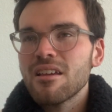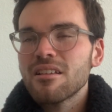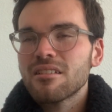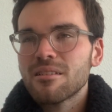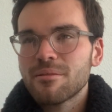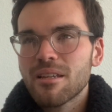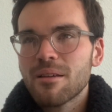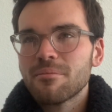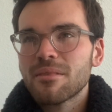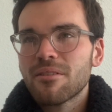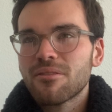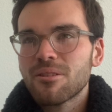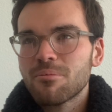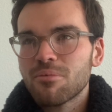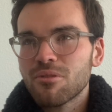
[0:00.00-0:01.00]
sometimes have
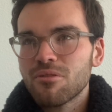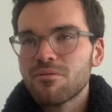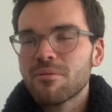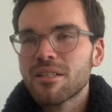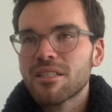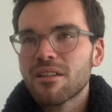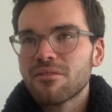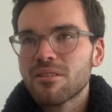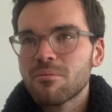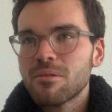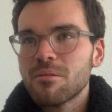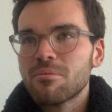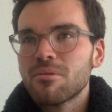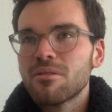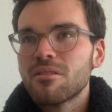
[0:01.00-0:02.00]
to prove myself to
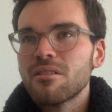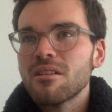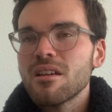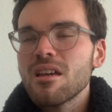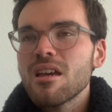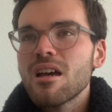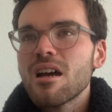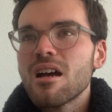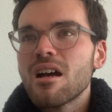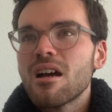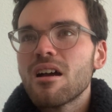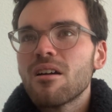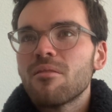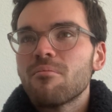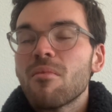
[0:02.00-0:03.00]
people.
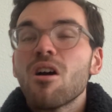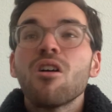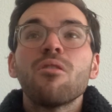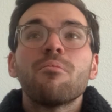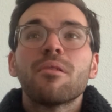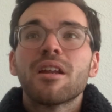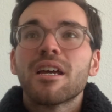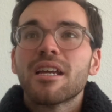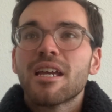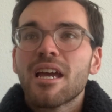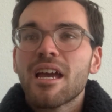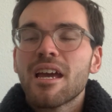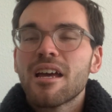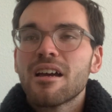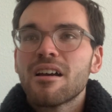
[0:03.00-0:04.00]
But I
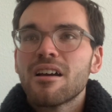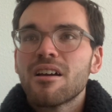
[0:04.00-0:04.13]
get,